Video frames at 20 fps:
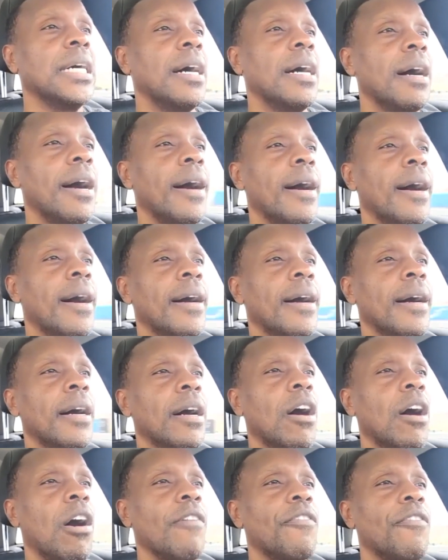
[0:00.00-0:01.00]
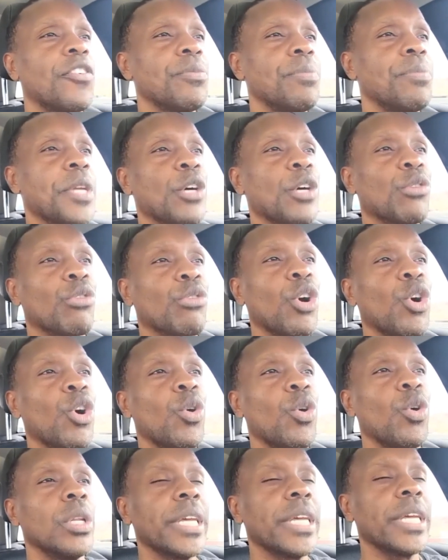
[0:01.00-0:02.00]
uh, offered me a
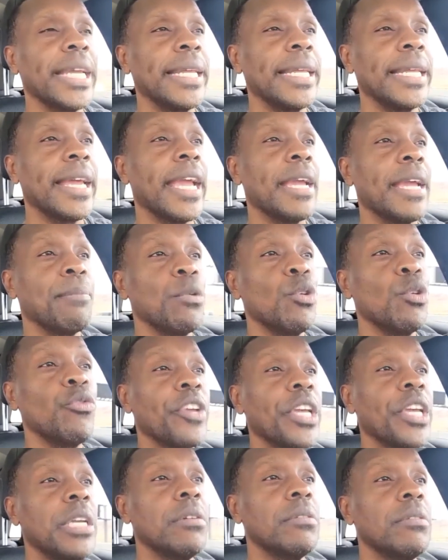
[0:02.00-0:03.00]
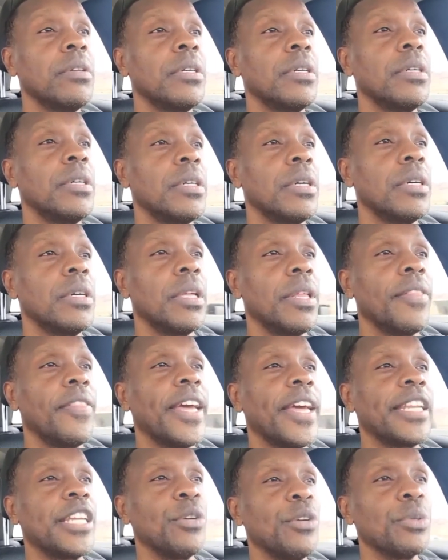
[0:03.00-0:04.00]
role in a movie
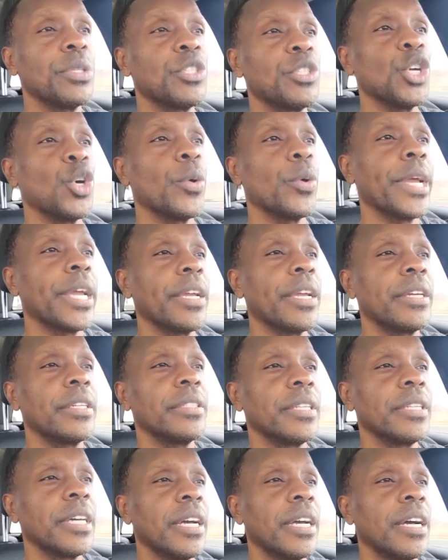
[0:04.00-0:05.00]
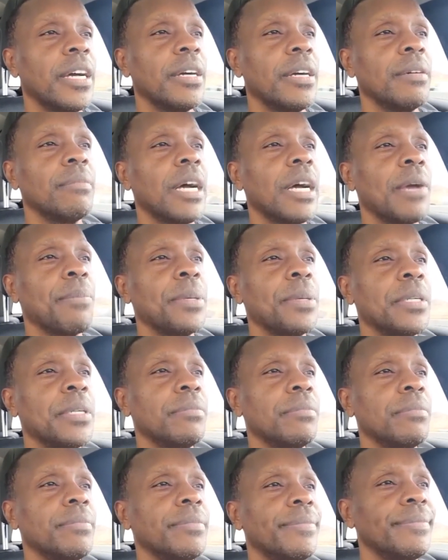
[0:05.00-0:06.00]
that he was doing, and um, I've been,
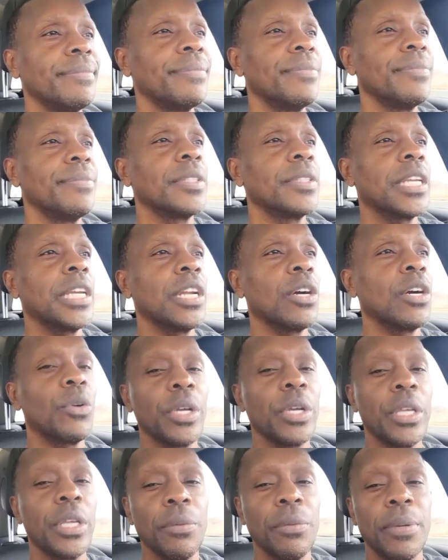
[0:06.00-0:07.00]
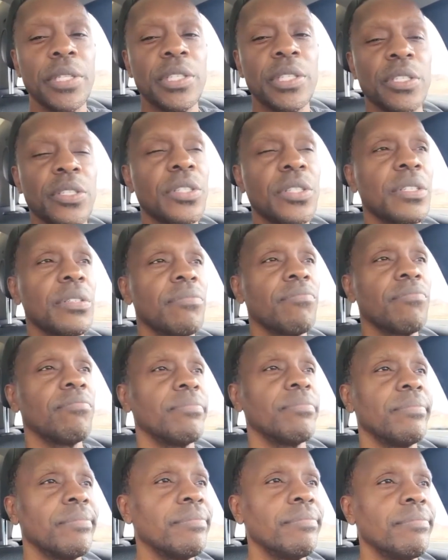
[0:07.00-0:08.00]
you know, in the business
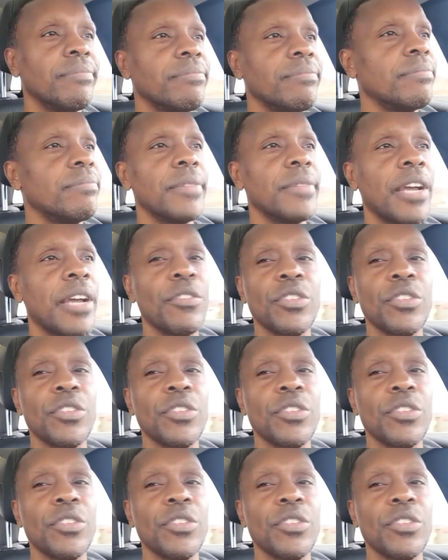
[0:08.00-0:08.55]
ever